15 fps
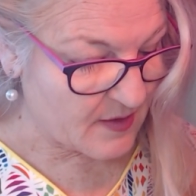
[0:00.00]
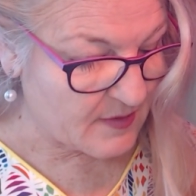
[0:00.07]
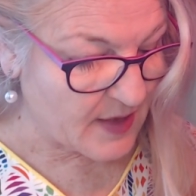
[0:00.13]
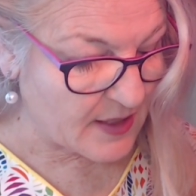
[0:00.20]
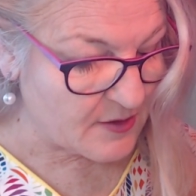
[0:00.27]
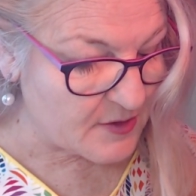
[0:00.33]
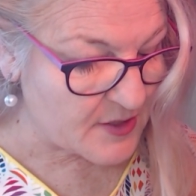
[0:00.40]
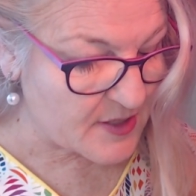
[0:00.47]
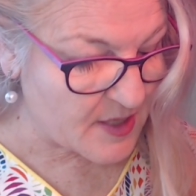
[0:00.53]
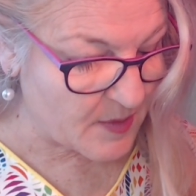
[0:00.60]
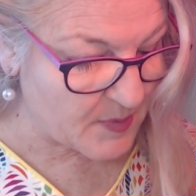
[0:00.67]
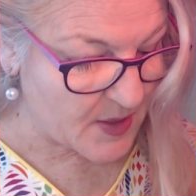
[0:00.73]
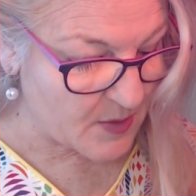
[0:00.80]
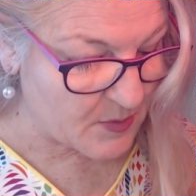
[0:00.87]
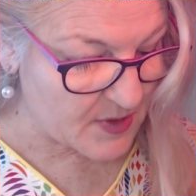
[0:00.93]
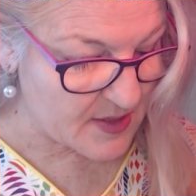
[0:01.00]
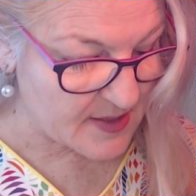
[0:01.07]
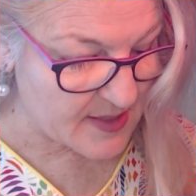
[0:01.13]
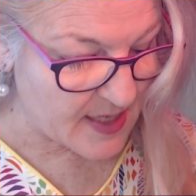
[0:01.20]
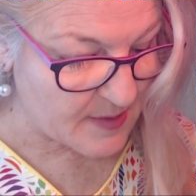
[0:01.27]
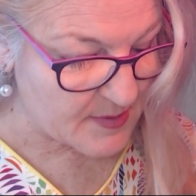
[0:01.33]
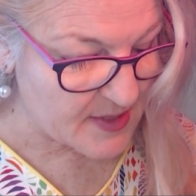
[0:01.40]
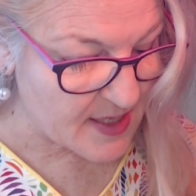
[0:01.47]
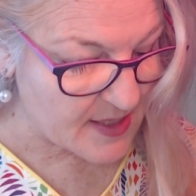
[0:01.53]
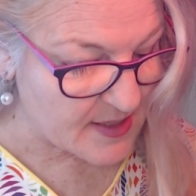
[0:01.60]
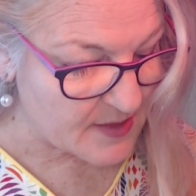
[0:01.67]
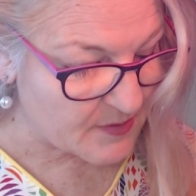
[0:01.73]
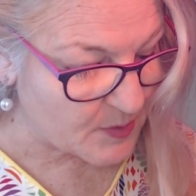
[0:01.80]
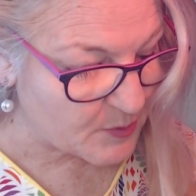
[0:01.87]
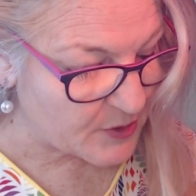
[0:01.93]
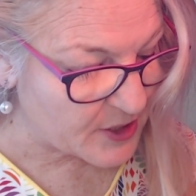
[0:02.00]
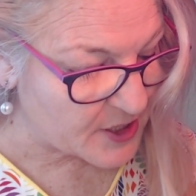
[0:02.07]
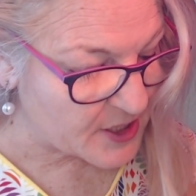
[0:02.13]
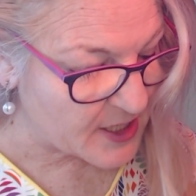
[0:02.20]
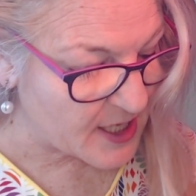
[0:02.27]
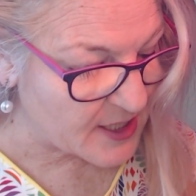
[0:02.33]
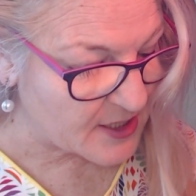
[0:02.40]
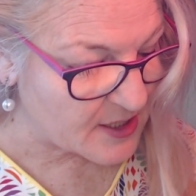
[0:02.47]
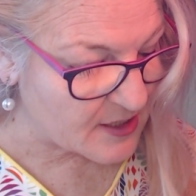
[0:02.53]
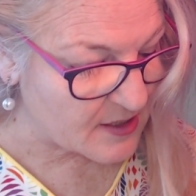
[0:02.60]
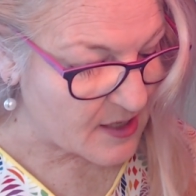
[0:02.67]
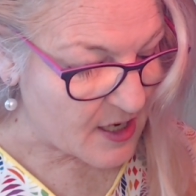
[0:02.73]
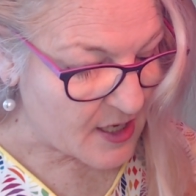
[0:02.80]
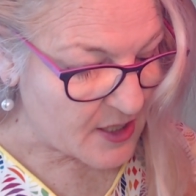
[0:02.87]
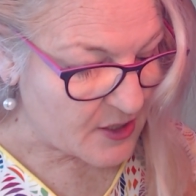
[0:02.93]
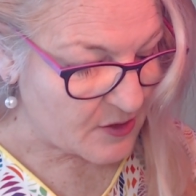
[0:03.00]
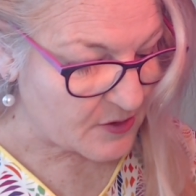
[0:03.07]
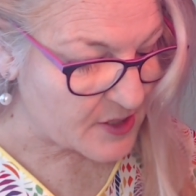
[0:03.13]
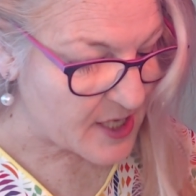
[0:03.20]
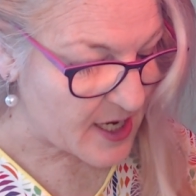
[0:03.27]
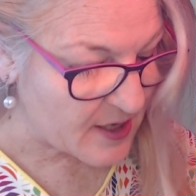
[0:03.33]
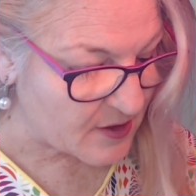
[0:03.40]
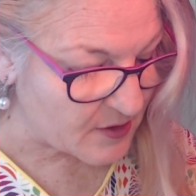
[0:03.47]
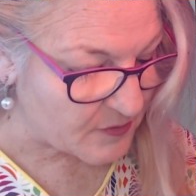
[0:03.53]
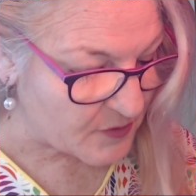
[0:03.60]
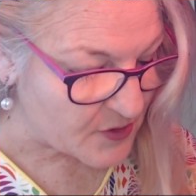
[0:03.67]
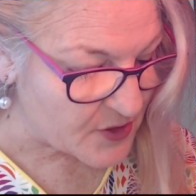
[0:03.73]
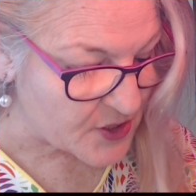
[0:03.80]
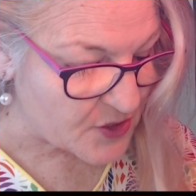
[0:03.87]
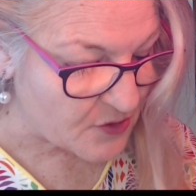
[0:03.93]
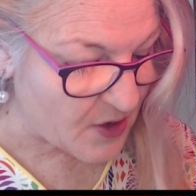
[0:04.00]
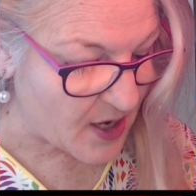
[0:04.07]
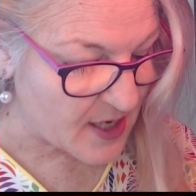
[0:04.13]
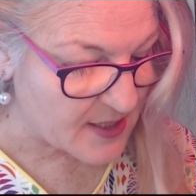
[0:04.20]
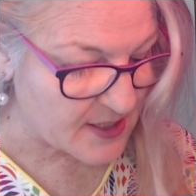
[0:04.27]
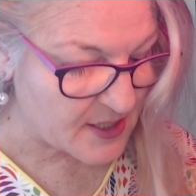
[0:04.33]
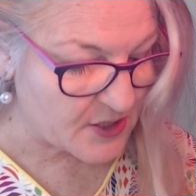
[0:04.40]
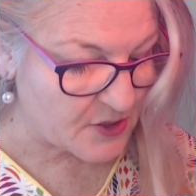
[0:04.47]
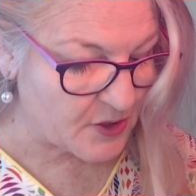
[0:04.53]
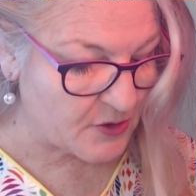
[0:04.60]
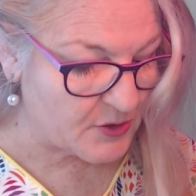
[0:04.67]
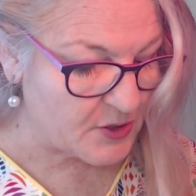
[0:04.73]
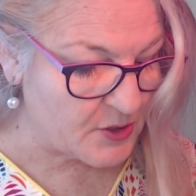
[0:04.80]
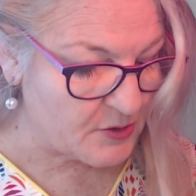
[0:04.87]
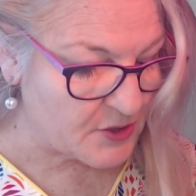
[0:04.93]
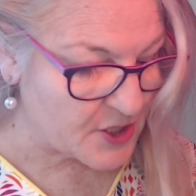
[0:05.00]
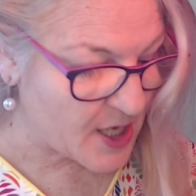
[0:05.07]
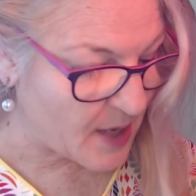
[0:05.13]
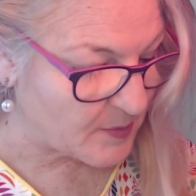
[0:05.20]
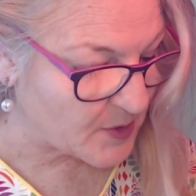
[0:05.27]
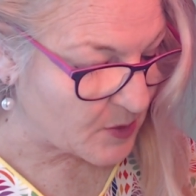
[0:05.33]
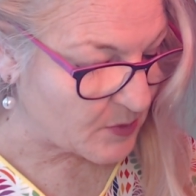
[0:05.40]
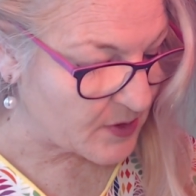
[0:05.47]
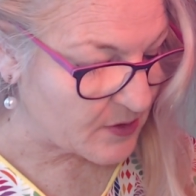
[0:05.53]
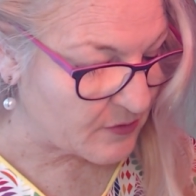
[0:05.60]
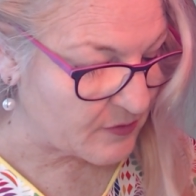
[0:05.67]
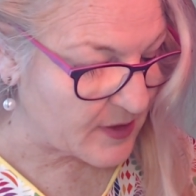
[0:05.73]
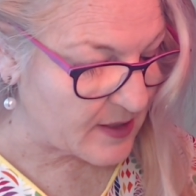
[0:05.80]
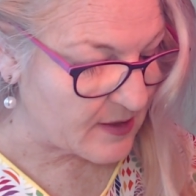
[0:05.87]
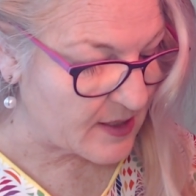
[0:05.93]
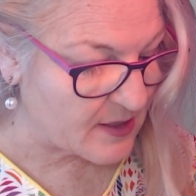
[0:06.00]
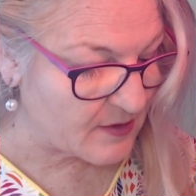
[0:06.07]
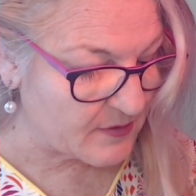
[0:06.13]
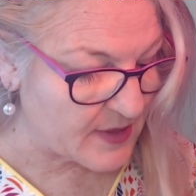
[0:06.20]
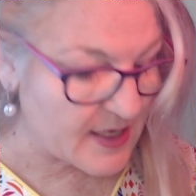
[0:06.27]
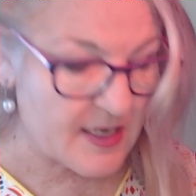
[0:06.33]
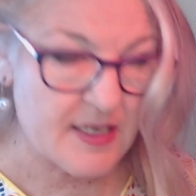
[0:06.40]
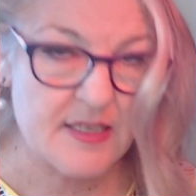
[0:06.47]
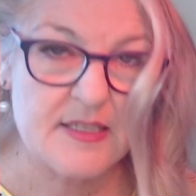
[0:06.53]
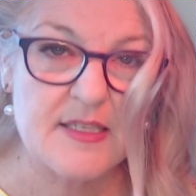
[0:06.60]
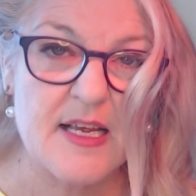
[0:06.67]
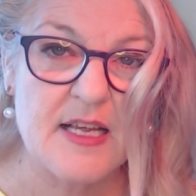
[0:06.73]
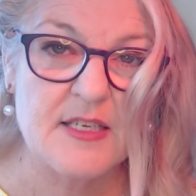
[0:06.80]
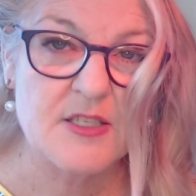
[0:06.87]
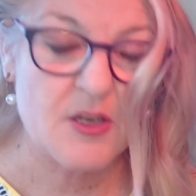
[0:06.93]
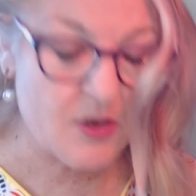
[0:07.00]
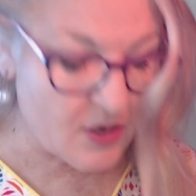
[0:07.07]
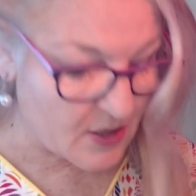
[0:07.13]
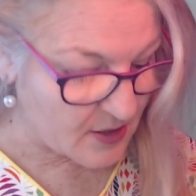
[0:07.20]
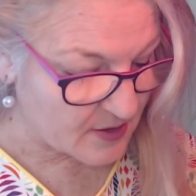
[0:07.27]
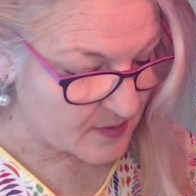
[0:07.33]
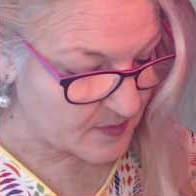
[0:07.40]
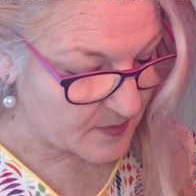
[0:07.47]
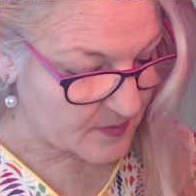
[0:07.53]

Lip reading: Then you'll step in with the same sense of appreciation. You'll take the first strides into your new chapter with a feeling of ease and awe,